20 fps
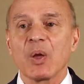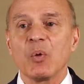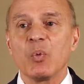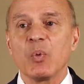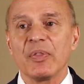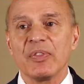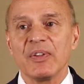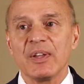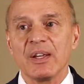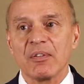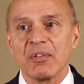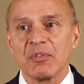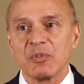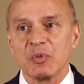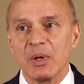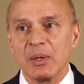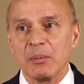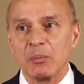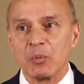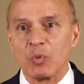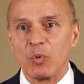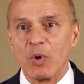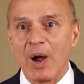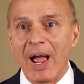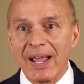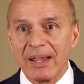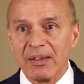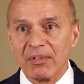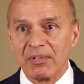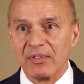with the extreme
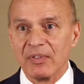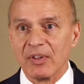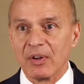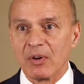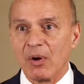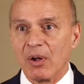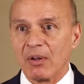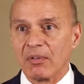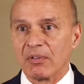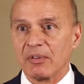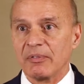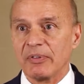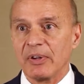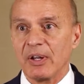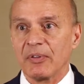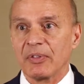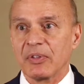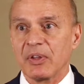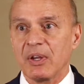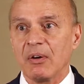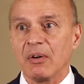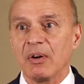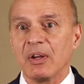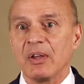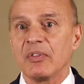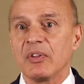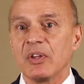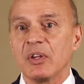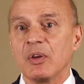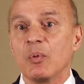rise in the cost of healthcare
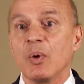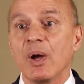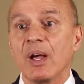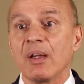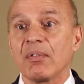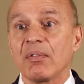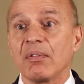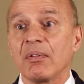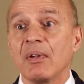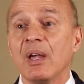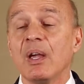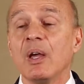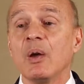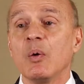in the U.S.